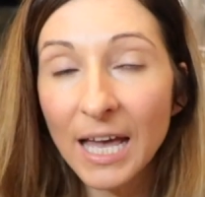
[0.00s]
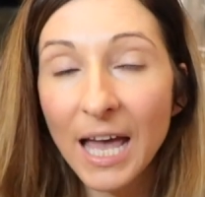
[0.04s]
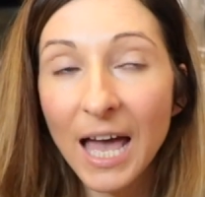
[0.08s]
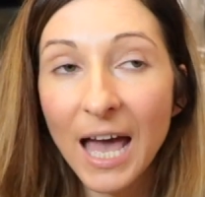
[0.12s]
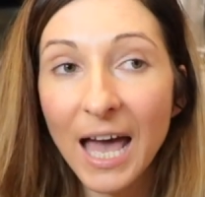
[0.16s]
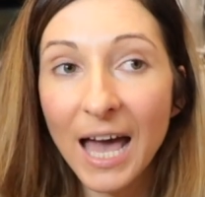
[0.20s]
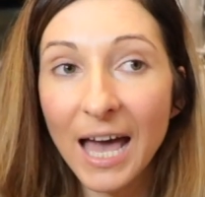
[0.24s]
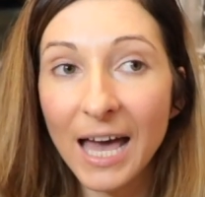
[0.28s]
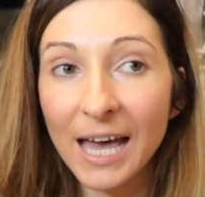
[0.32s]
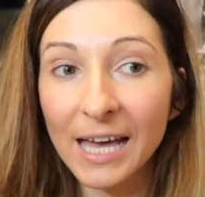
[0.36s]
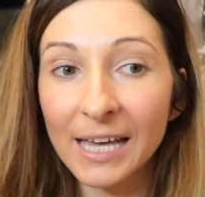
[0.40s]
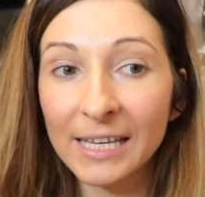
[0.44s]

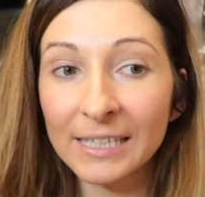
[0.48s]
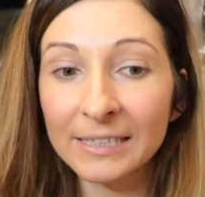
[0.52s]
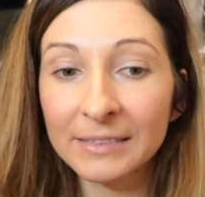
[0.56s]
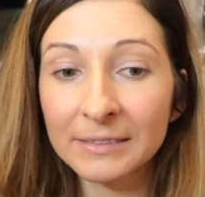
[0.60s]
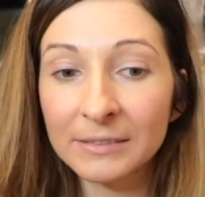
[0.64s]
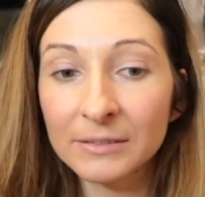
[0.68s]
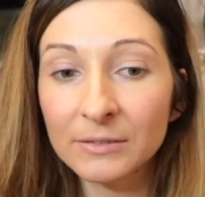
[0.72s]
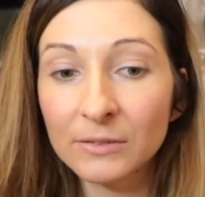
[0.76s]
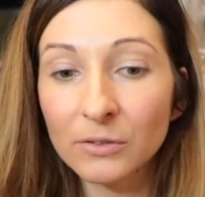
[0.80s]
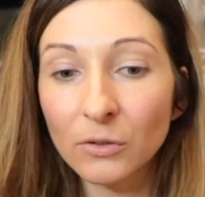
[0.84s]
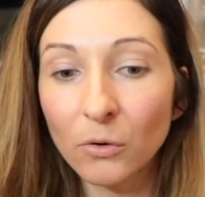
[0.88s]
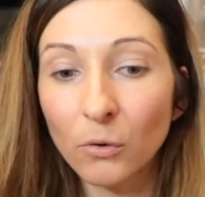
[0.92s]

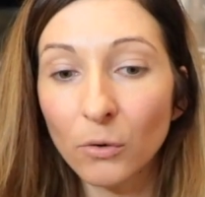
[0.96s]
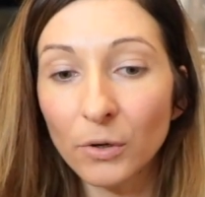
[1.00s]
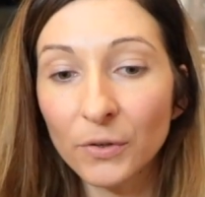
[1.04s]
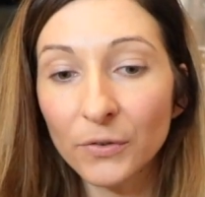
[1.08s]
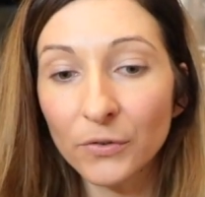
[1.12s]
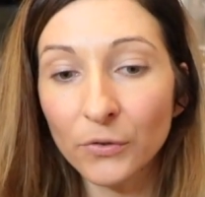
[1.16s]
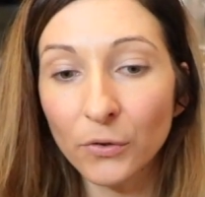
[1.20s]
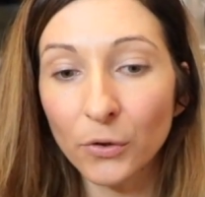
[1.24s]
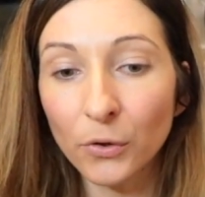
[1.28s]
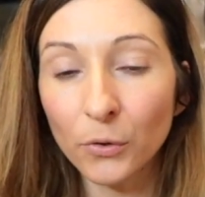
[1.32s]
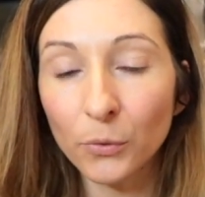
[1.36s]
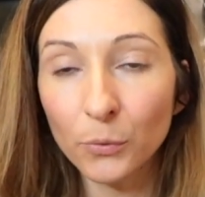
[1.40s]
and
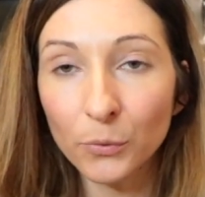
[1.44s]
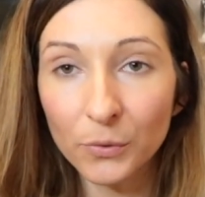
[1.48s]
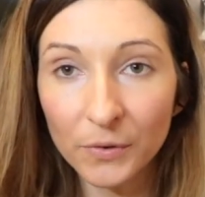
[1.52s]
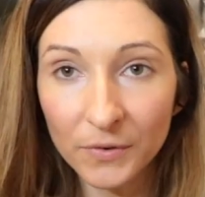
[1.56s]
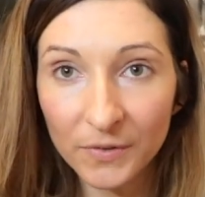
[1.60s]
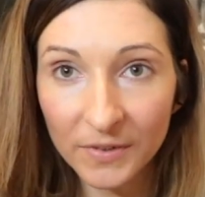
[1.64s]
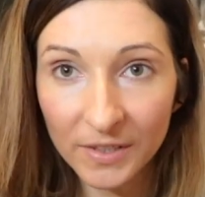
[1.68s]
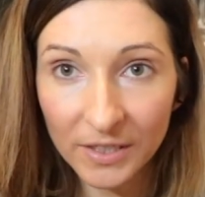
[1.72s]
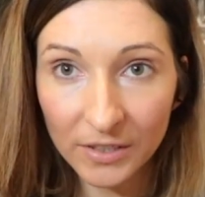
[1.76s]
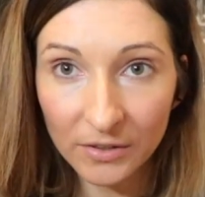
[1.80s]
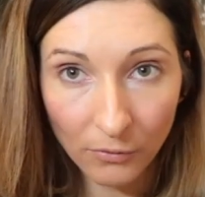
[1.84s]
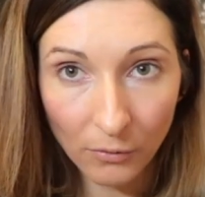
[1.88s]
also
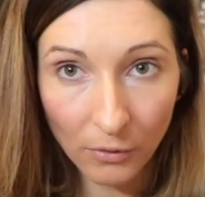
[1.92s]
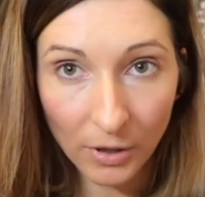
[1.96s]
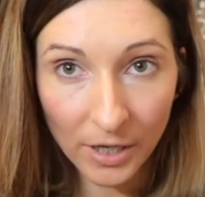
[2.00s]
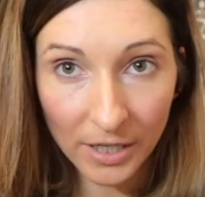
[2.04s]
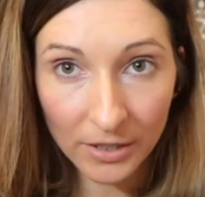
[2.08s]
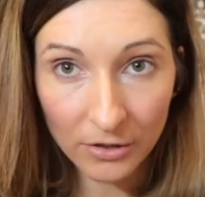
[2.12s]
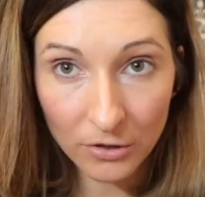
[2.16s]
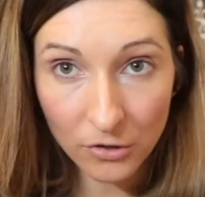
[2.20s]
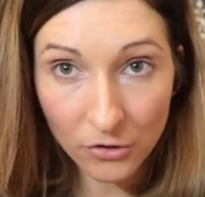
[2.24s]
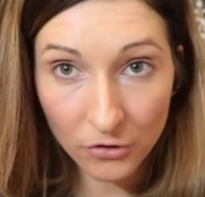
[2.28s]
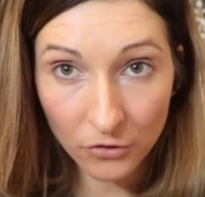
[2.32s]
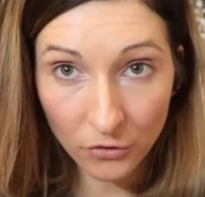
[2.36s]
used it for
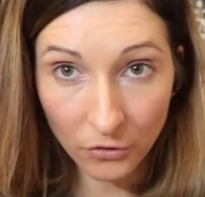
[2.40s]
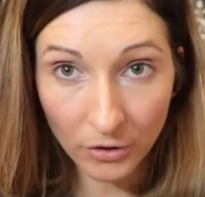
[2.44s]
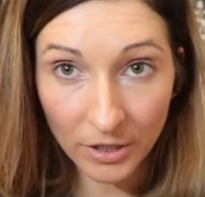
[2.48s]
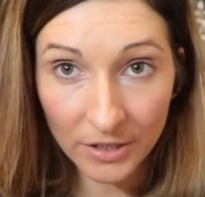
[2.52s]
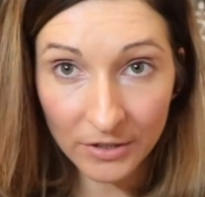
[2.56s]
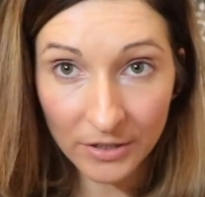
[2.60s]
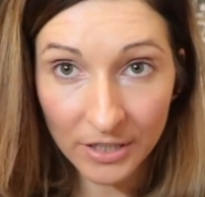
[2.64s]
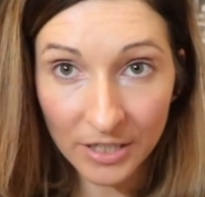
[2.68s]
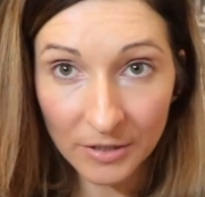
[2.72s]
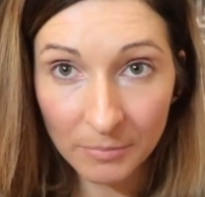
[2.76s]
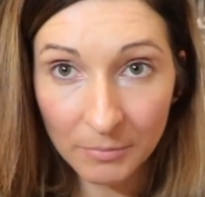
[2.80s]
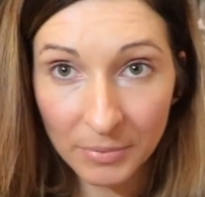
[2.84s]
the
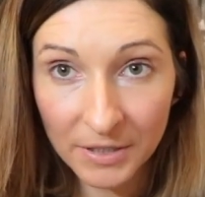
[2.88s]
shoulder